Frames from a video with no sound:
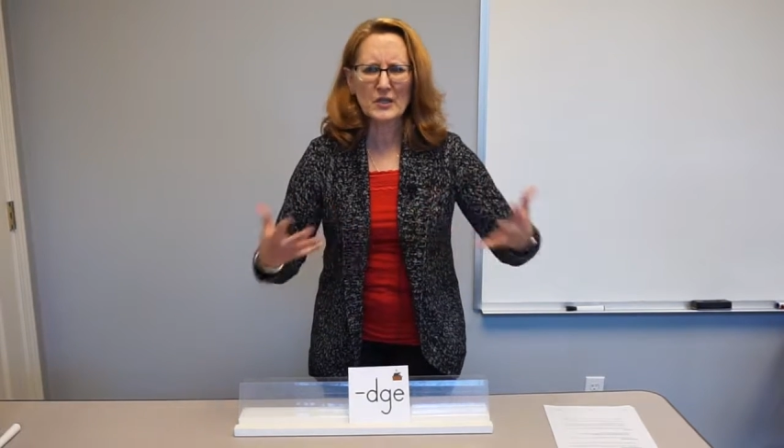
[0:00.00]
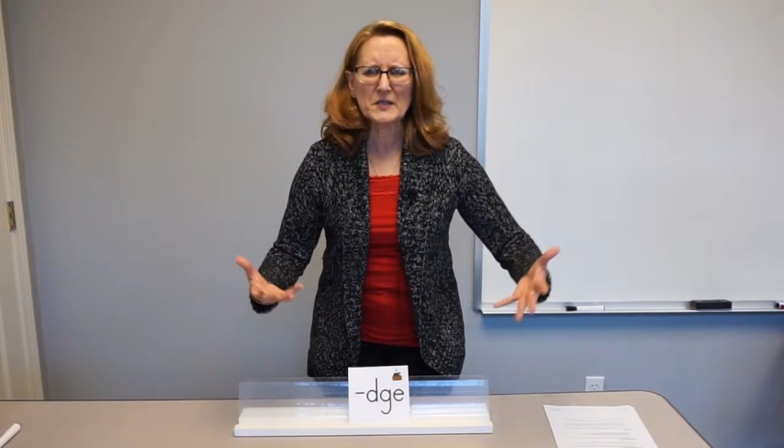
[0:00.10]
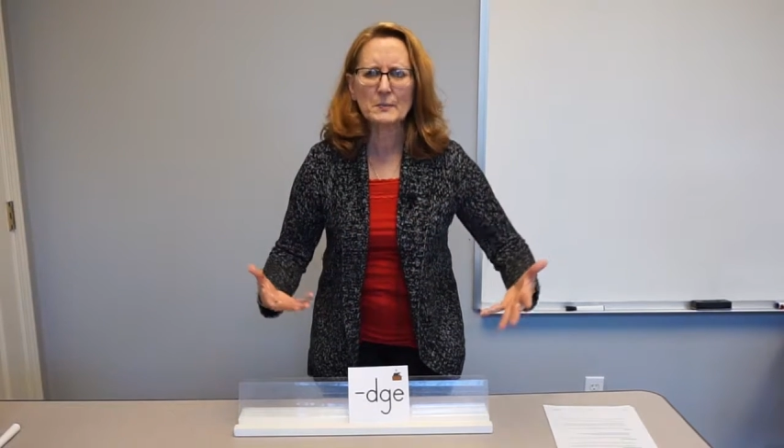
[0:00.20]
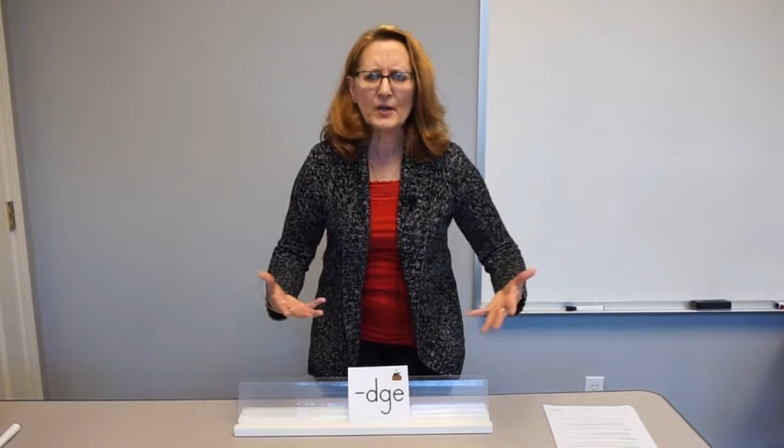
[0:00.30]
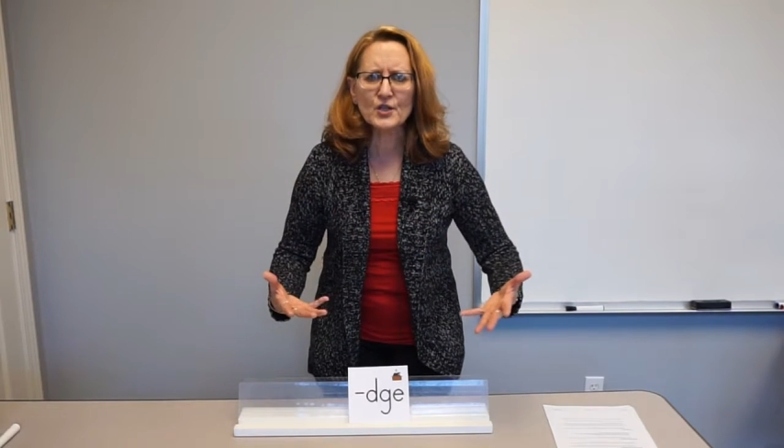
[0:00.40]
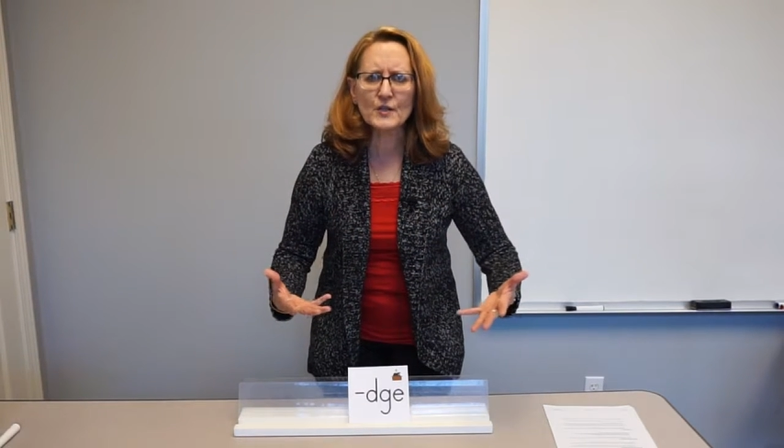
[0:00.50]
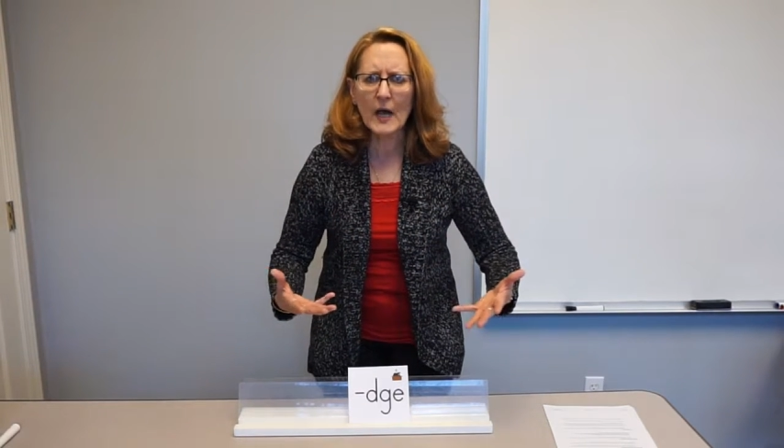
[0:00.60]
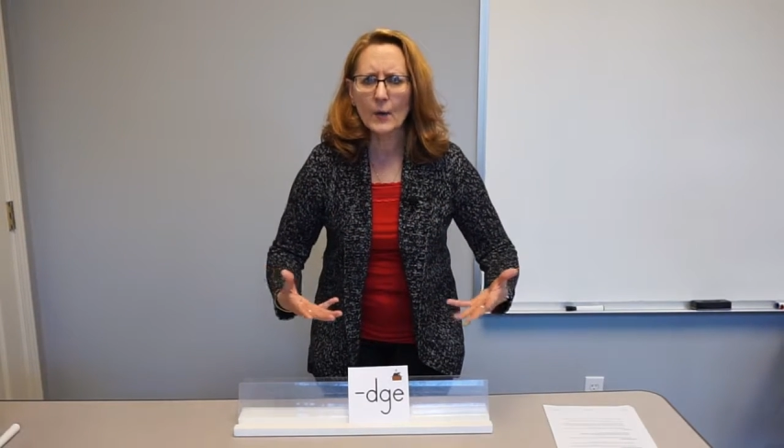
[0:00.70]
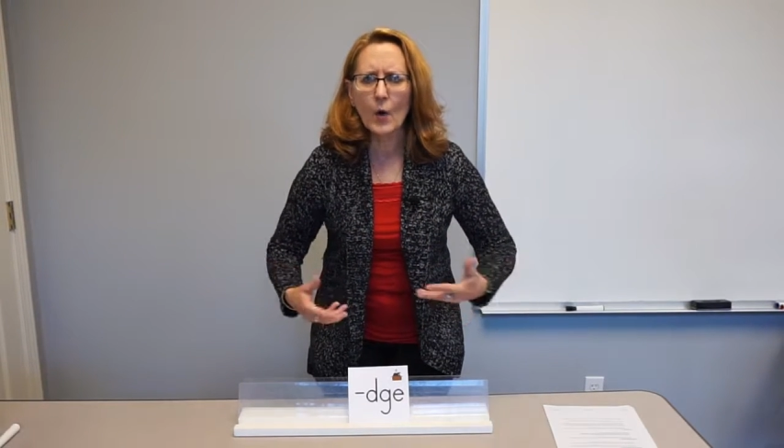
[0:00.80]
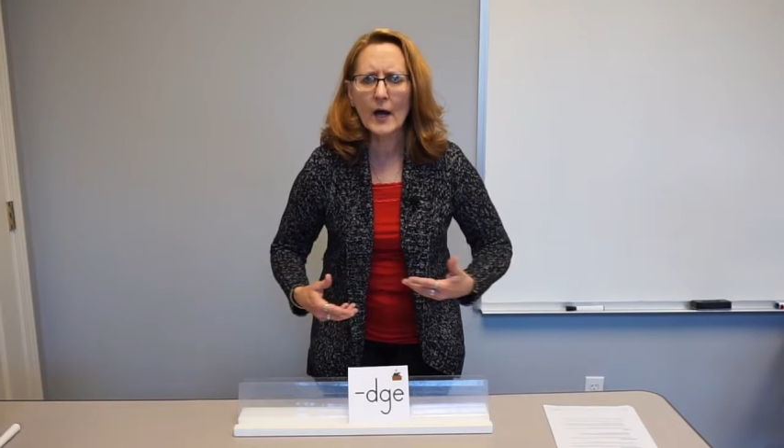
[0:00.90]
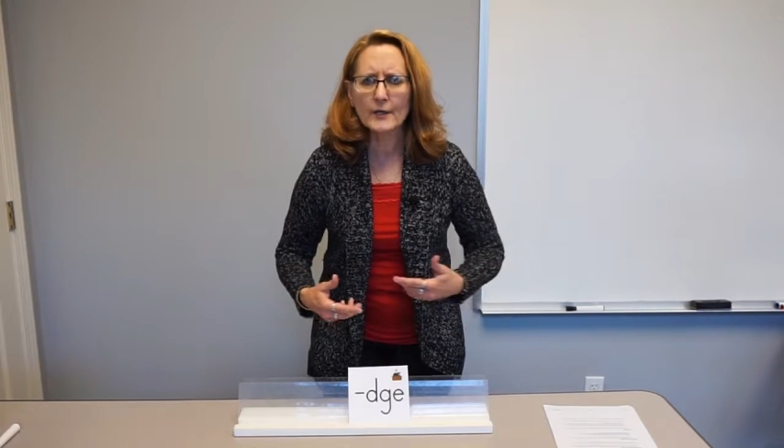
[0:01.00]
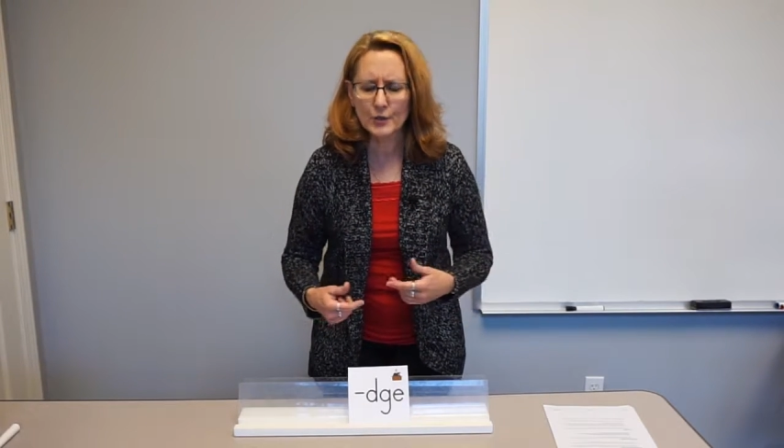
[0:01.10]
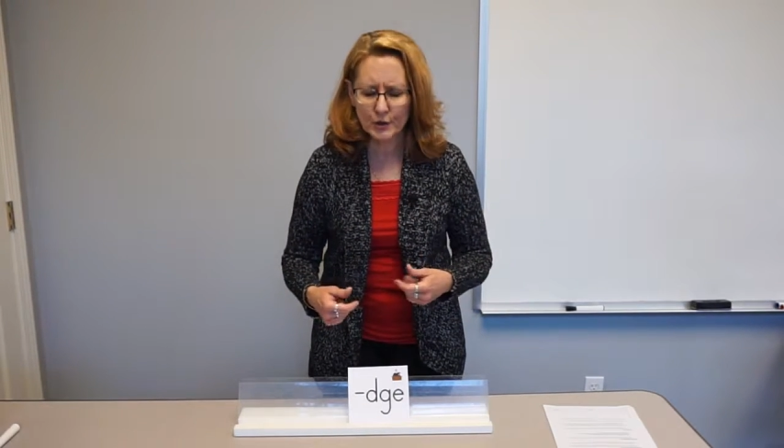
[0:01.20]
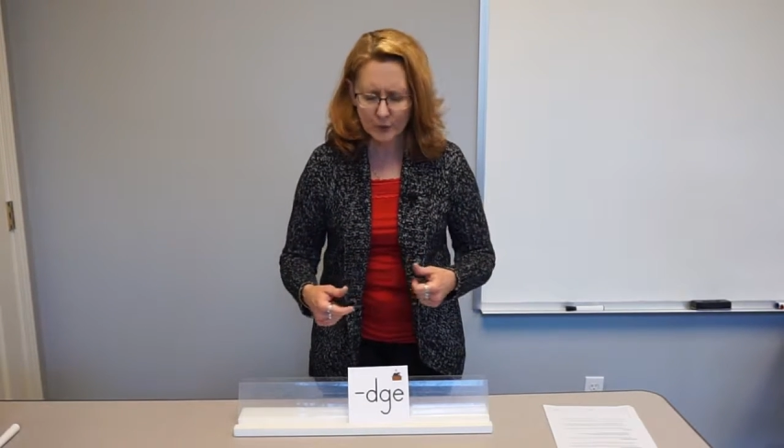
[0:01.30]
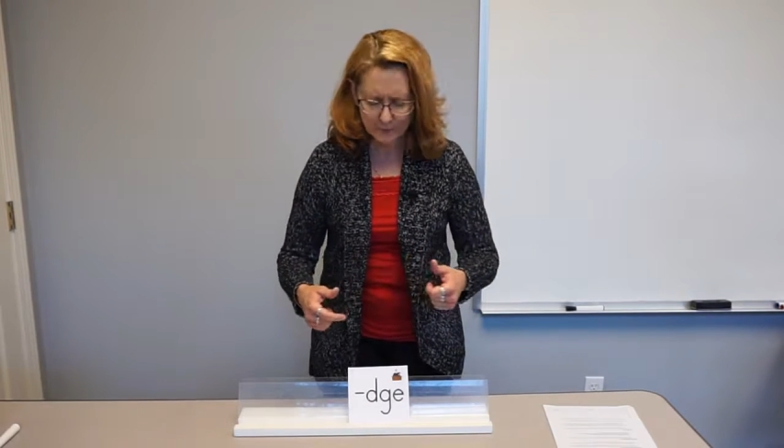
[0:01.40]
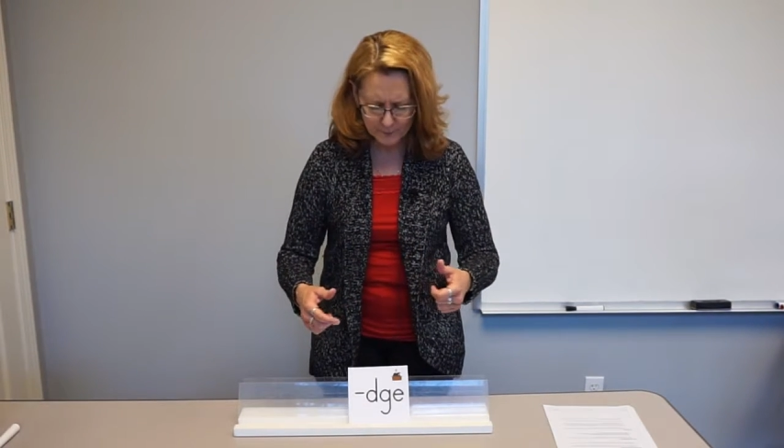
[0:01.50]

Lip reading: as much as I wanted to.